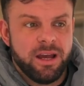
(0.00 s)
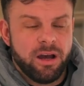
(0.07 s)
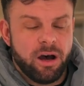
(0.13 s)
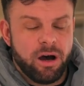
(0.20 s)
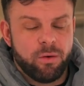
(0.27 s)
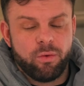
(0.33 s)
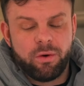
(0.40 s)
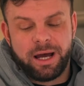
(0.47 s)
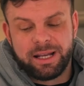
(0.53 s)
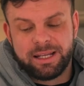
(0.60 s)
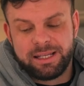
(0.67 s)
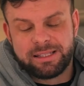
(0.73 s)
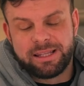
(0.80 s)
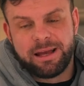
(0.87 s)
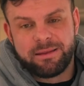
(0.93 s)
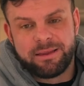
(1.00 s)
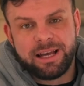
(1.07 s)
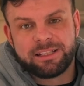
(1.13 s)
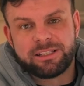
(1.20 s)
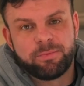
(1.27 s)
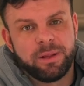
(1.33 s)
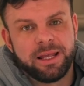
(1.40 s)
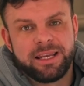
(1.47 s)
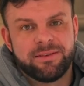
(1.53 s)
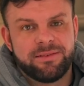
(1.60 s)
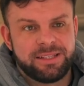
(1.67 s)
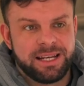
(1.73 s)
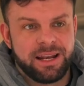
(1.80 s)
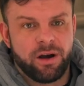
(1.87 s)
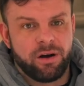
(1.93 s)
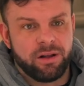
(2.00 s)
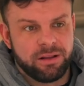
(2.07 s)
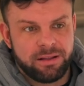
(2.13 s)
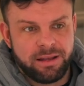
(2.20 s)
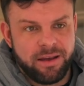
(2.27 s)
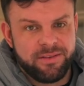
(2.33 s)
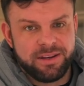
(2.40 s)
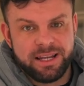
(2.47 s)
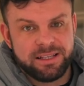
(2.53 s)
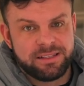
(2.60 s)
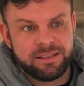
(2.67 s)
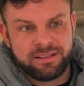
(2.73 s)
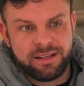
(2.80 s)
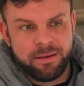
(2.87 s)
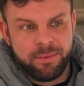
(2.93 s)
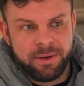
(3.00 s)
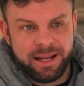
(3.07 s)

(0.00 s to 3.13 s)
or at least that split, you've seen it all, every day is the same.